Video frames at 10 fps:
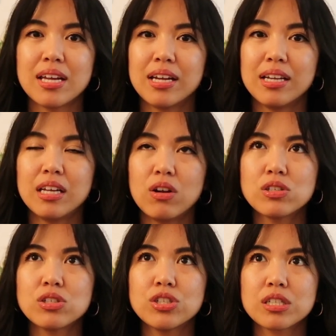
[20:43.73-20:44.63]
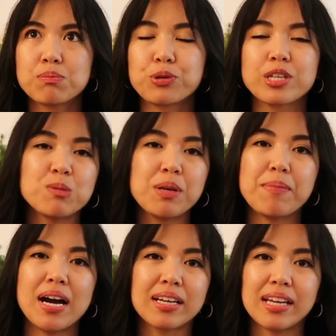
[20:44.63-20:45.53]
And it also just brings me
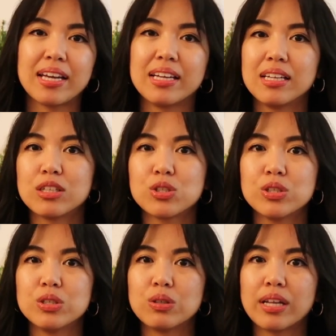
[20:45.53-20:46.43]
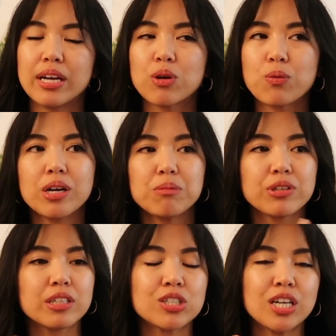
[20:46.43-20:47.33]
back into like where I'm
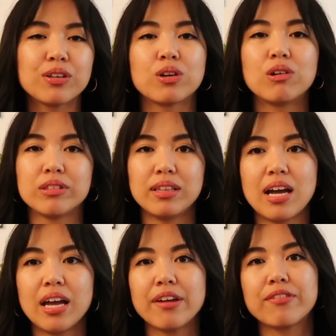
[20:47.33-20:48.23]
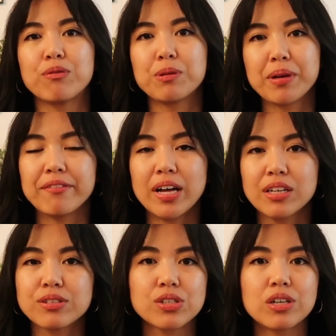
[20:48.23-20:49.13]
really trying to go with life and what my
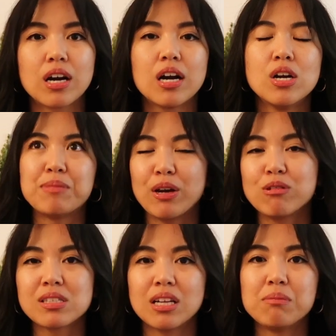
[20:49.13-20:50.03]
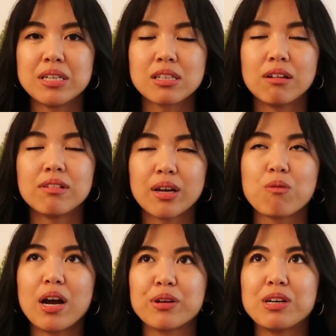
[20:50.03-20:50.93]
values are. I always tell myself like,
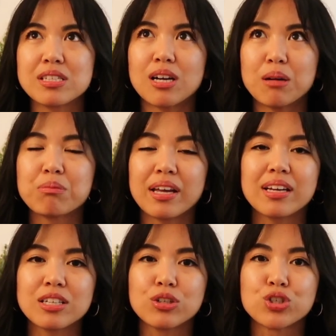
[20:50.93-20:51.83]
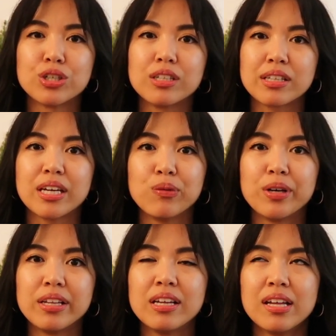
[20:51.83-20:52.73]
why do I stop like journaling
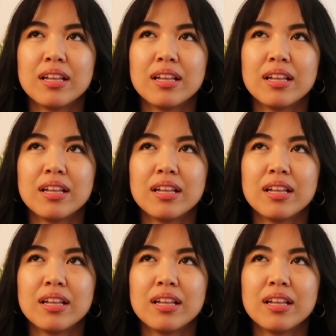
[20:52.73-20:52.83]
when